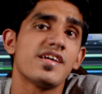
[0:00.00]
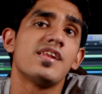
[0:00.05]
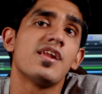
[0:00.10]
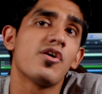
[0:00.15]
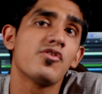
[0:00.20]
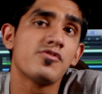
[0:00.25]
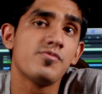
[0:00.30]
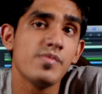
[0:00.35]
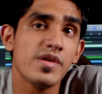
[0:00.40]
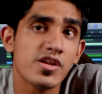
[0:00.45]

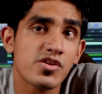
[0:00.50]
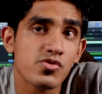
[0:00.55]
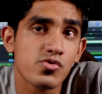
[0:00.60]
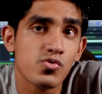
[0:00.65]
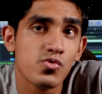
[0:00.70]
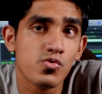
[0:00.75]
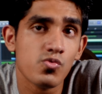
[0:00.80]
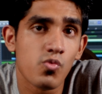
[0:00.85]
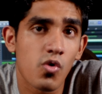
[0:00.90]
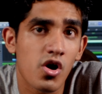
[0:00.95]
allows me
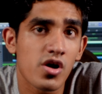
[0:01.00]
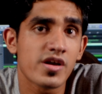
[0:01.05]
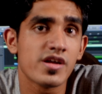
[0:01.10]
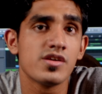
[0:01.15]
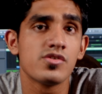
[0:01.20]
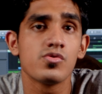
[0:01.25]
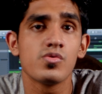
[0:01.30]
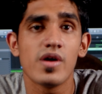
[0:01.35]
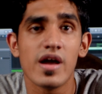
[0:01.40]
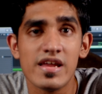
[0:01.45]
to walk
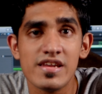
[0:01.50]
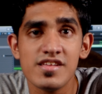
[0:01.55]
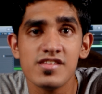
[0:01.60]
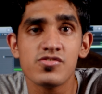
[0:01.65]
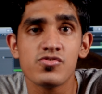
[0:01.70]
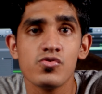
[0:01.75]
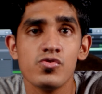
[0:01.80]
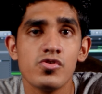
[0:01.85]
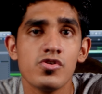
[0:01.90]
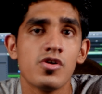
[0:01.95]
into any
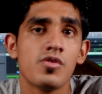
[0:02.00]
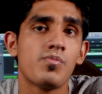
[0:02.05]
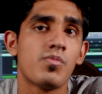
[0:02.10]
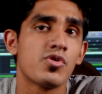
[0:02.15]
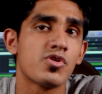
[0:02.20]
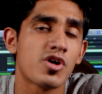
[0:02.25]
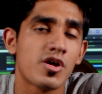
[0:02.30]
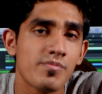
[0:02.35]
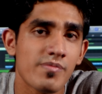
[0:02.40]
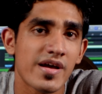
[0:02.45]
studio,
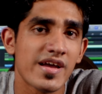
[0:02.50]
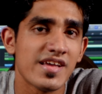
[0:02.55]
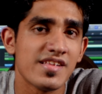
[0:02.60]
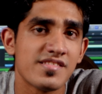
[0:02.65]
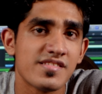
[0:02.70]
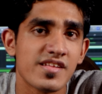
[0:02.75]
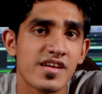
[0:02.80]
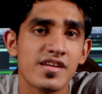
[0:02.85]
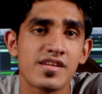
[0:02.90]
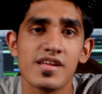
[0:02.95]
put on my
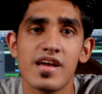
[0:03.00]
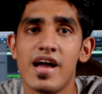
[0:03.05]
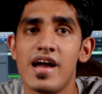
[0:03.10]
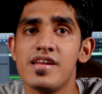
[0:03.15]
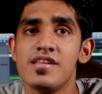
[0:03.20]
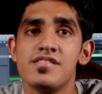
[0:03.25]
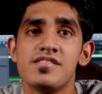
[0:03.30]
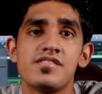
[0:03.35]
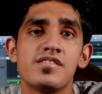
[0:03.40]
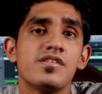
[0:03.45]
headset,
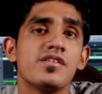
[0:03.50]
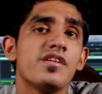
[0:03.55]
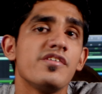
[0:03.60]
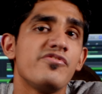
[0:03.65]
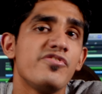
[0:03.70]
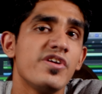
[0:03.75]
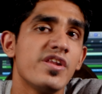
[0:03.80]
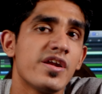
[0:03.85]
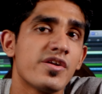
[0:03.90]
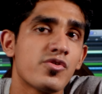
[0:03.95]
and instantly
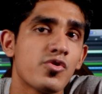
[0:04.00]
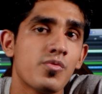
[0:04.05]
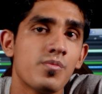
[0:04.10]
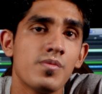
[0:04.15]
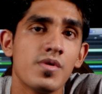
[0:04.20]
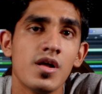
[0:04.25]
feel at home.